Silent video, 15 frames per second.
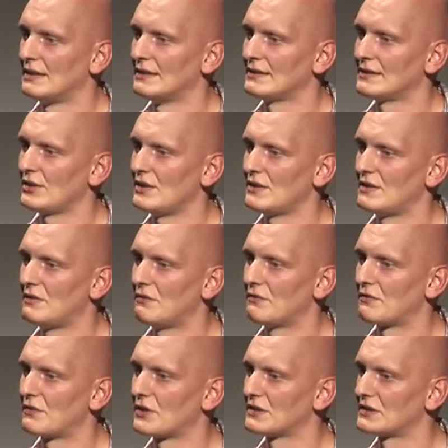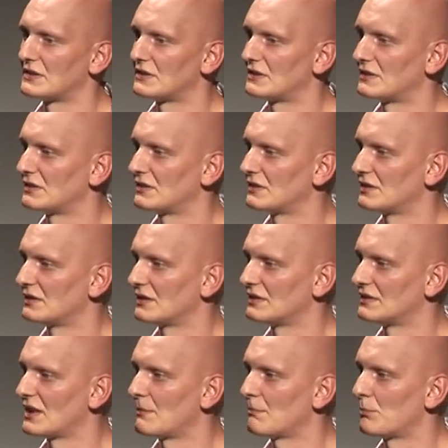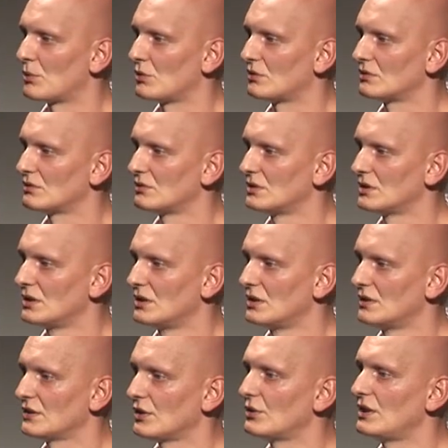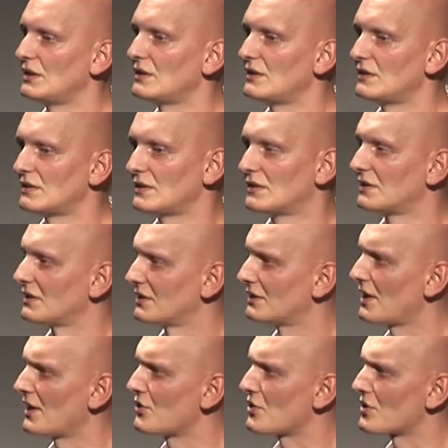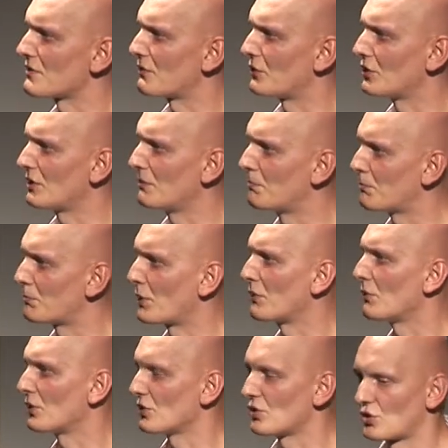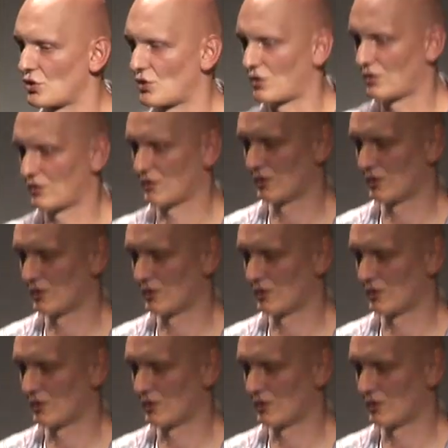So this is the first example. So this is uh, dangerous for the privileged